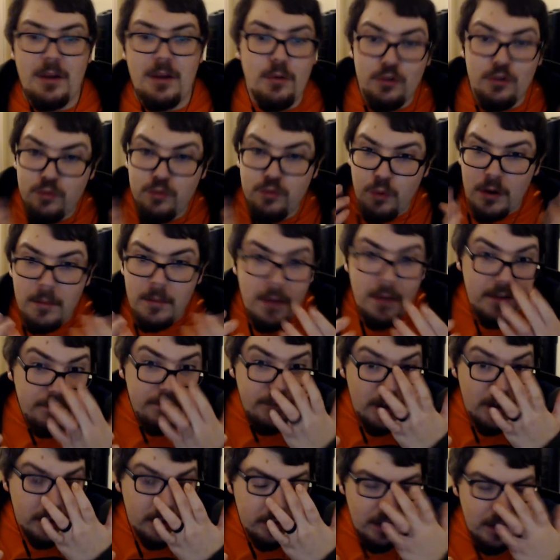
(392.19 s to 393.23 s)
It was one of
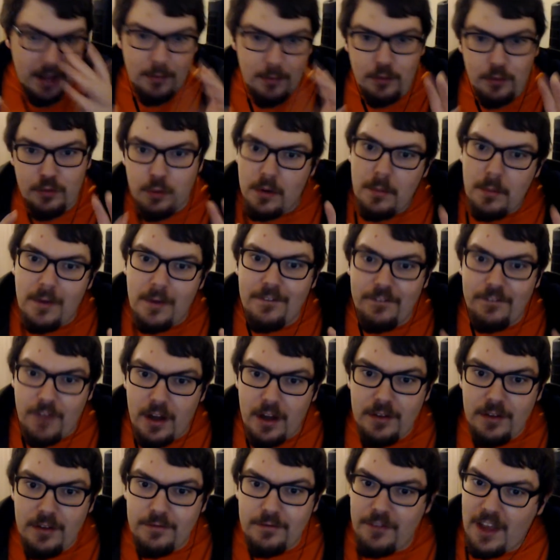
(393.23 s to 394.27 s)
my
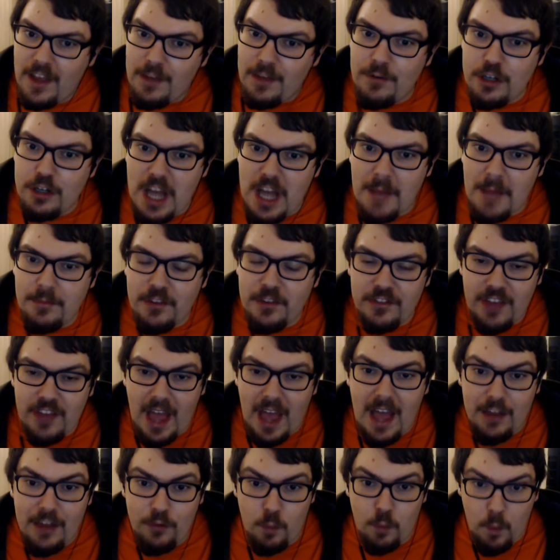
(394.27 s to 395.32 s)
fun favorite chapters
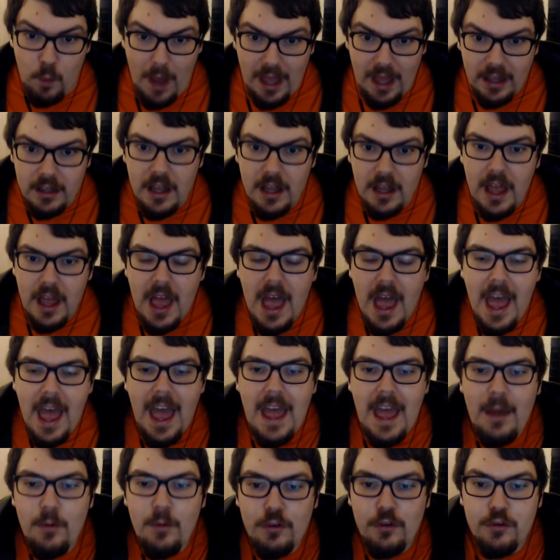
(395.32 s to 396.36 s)
as well.
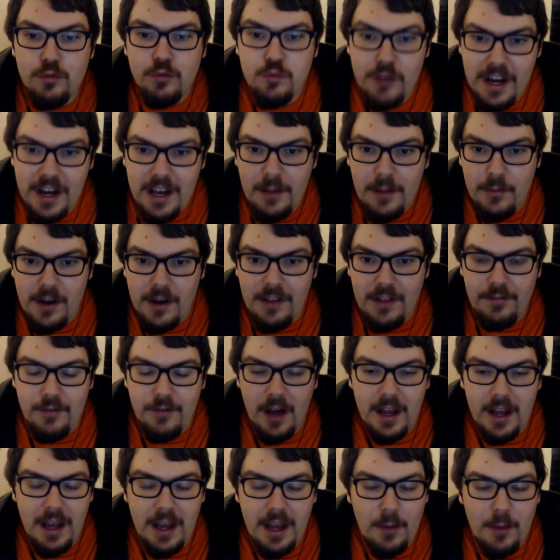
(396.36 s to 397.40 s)
It was really, really
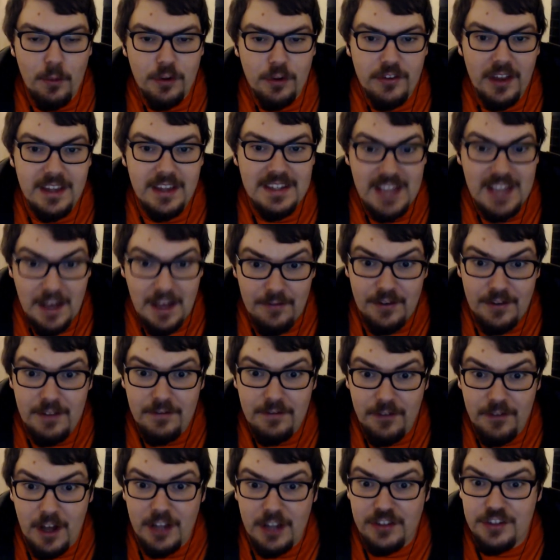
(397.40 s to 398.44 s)
fun. It was definitely
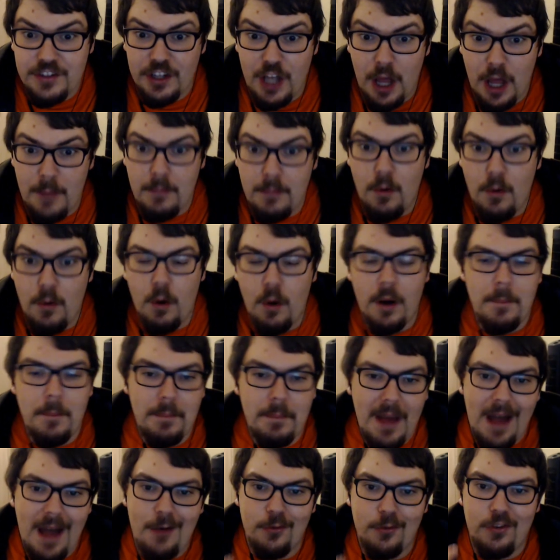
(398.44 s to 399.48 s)
fun to learn more
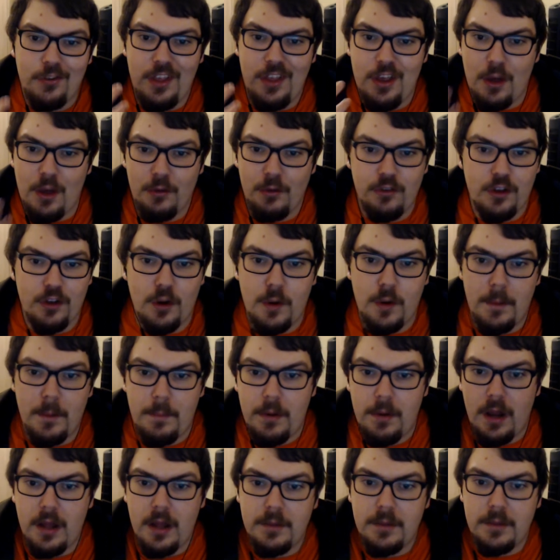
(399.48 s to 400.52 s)
about the Yozakura
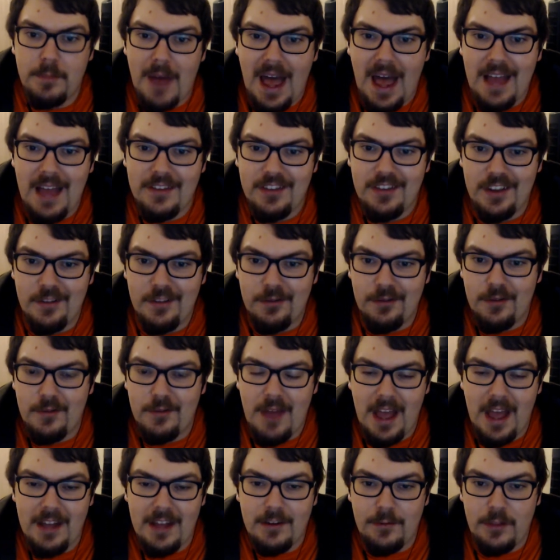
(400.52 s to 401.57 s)
blood passing,
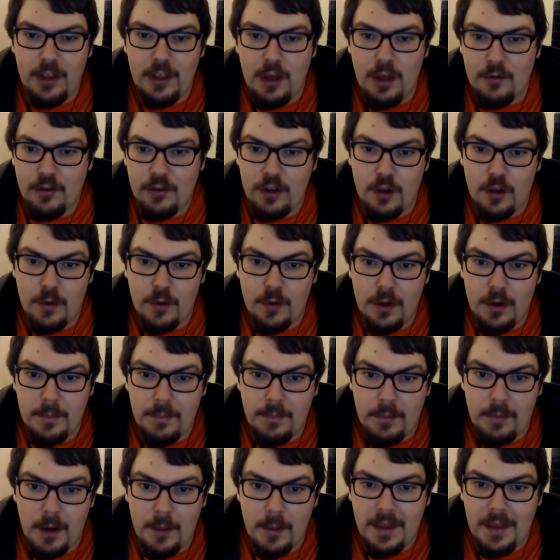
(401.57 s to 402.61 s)
head of the Yozakura
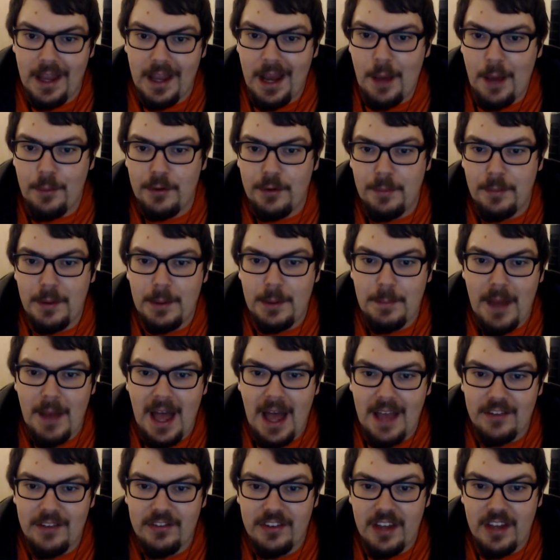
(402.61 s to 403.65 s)
blood being able to be
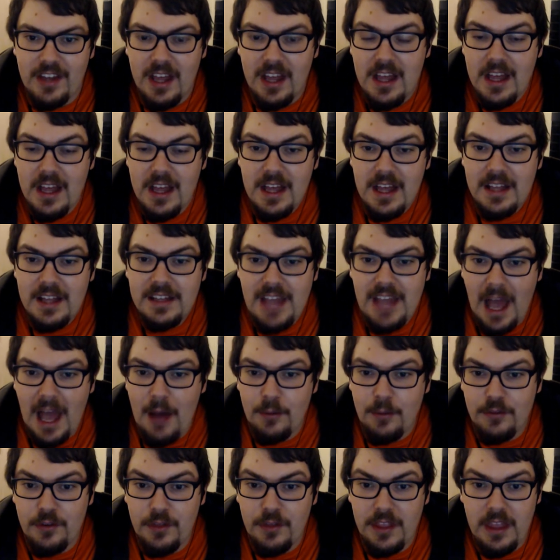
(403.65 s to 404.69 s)
passed
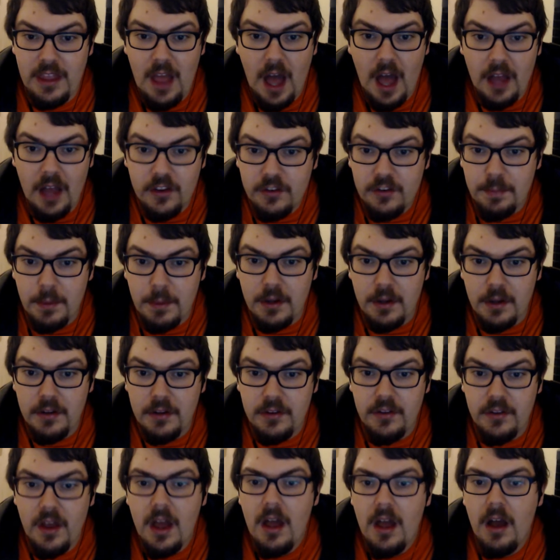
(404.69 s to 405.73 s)
down to the
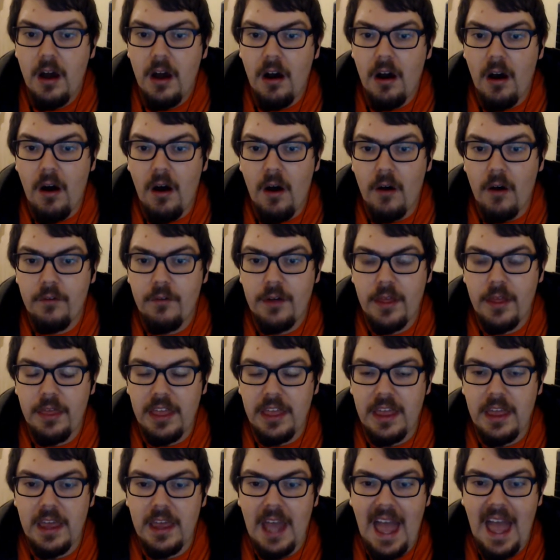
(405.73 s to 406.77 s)
husband of
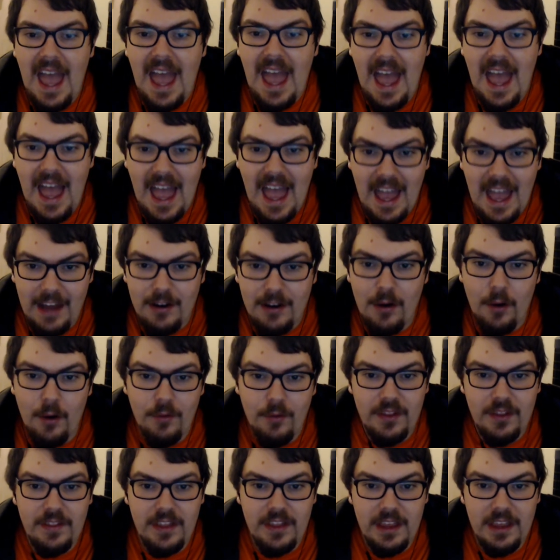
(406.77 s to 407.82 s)
the head
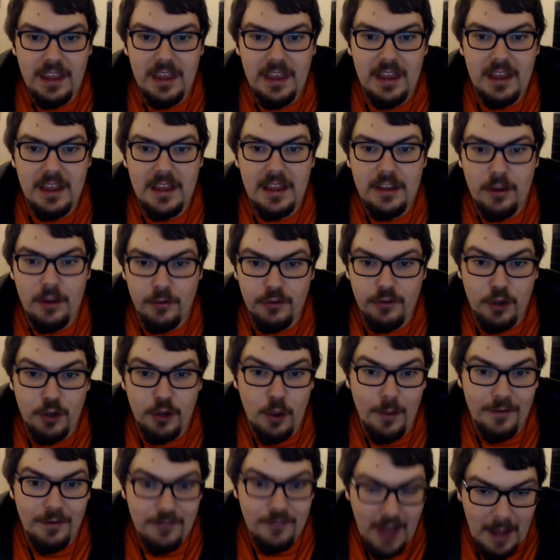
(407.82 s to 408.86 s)
of the
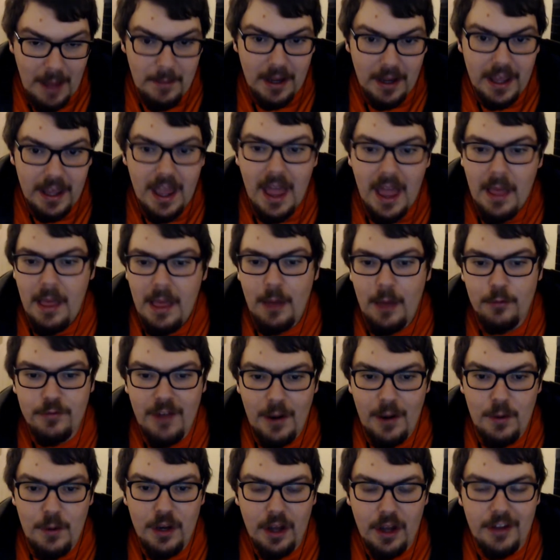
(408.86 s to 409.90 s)
Yozakura family. It was
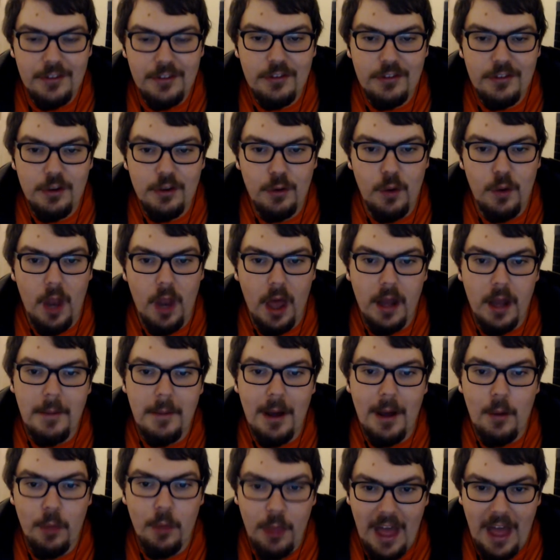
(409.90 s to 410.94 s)
very nice to learn
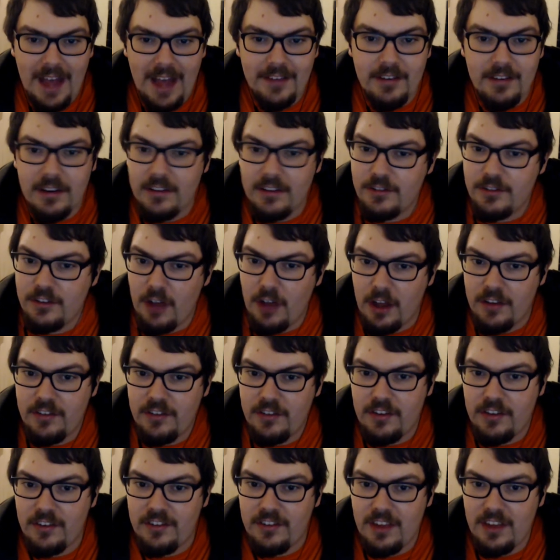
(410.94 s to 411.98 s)
about that. And it's nice
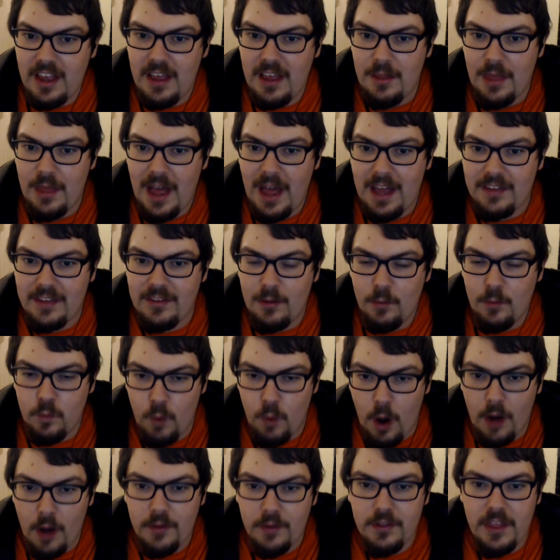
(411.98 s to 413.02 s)
to see that
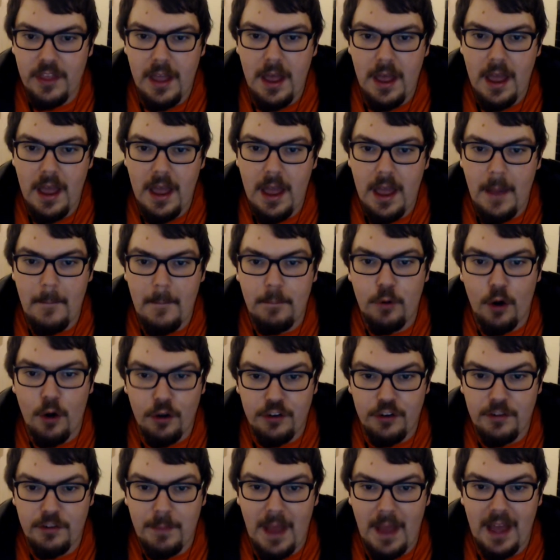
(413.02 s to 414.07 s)
what the
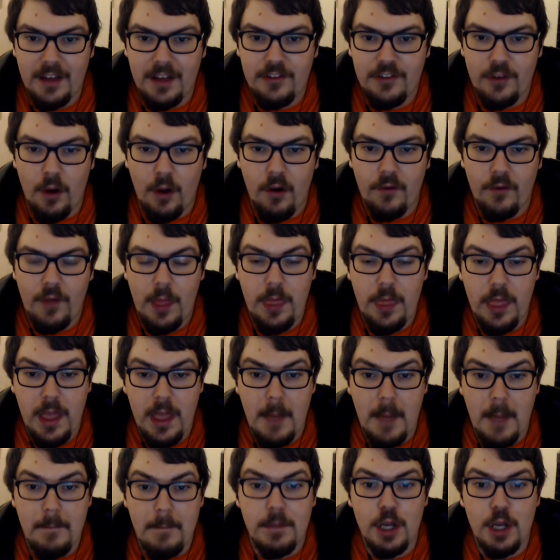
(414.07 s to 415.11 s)
prospects of
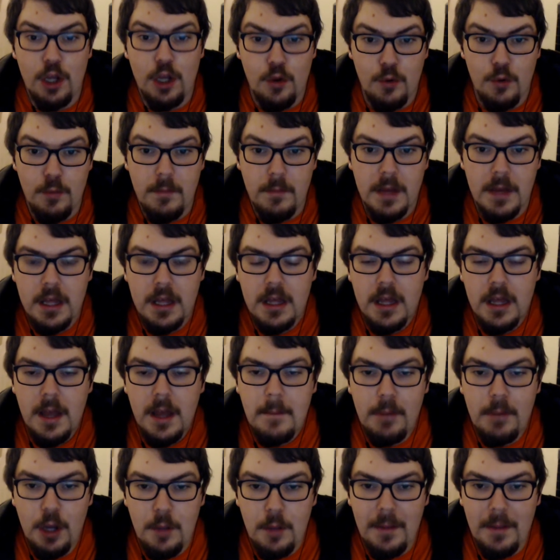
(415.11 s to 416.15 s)
the
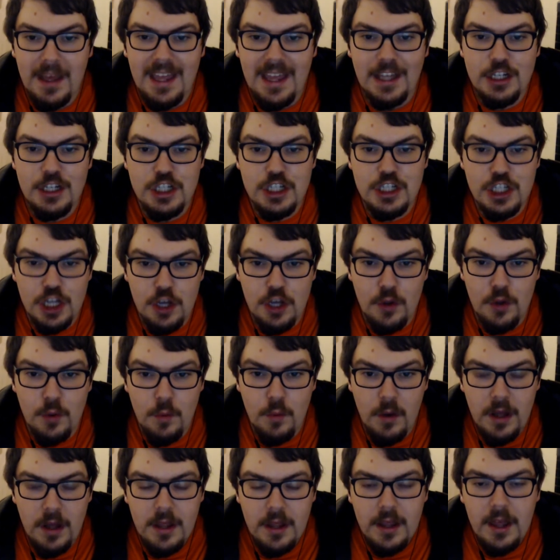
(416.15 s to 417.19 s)
blooming can
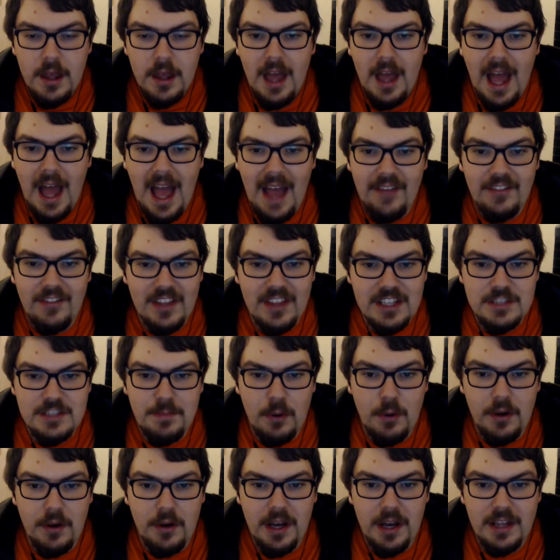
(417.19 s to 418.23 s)
do at this
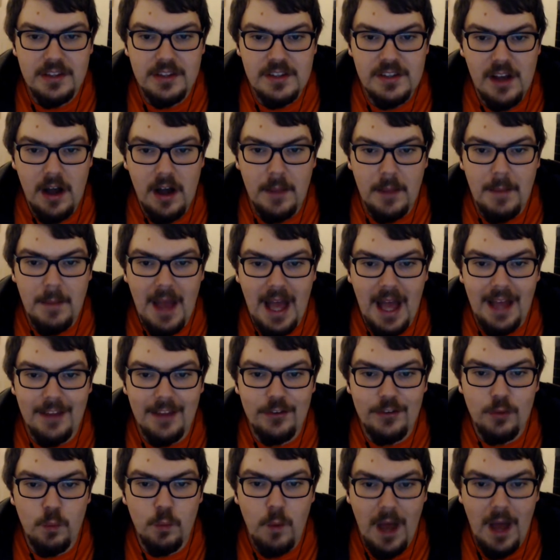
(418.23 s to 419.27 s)
point in time
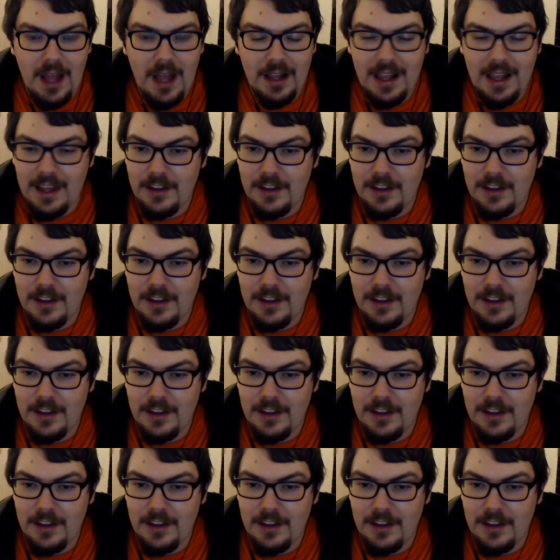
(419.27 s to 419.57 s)
as well.